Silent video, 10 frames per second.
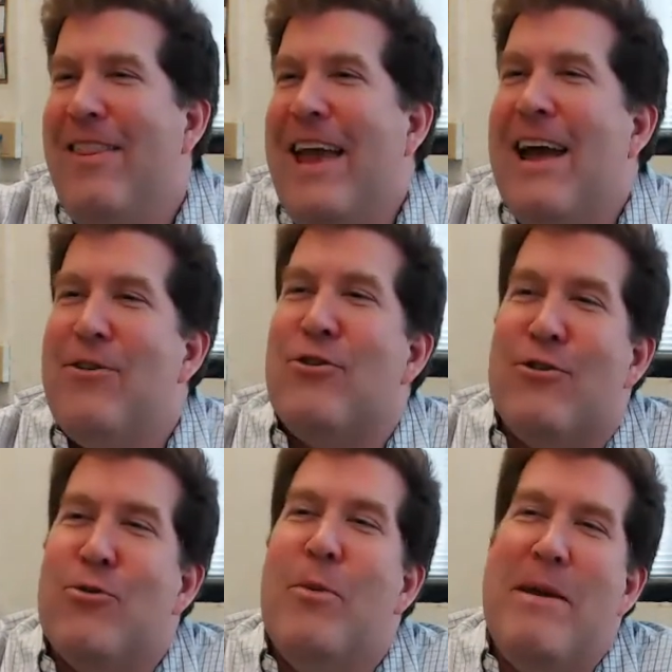The
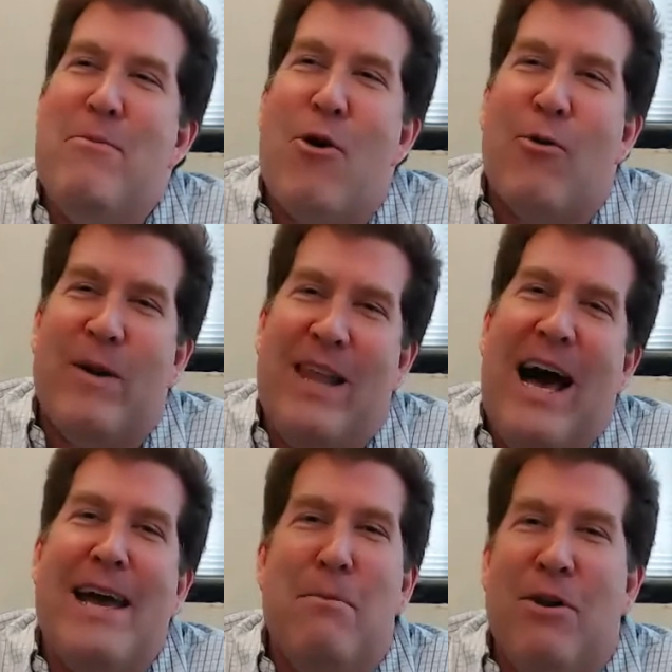answers will be more
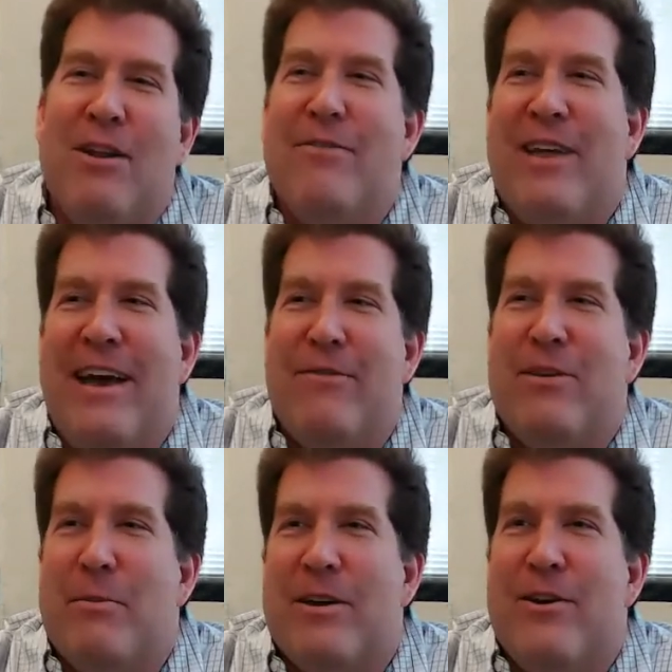reliable if they have
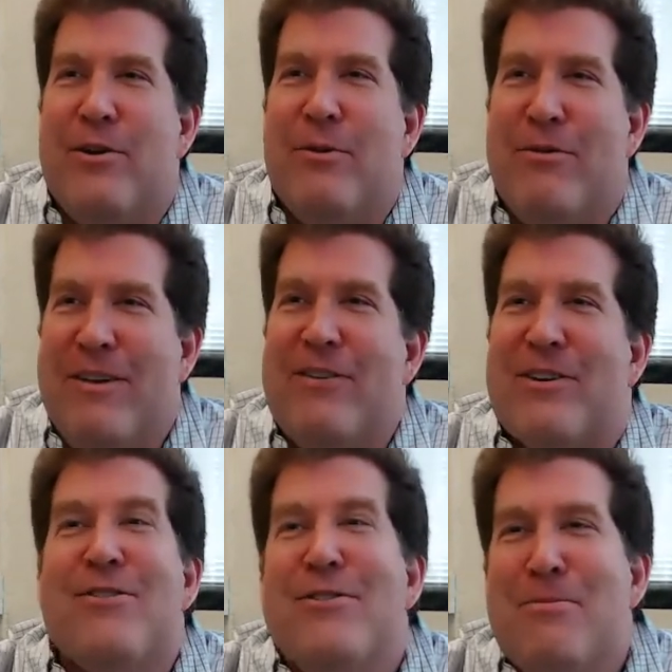something to do with
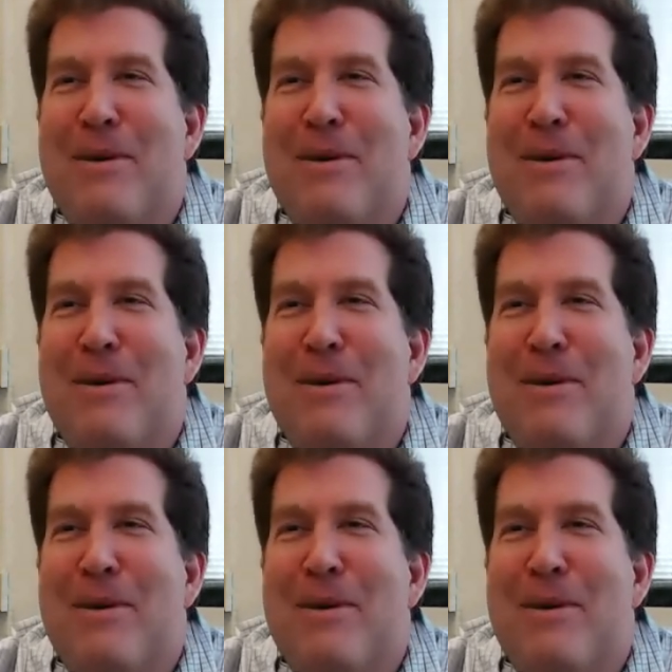physics.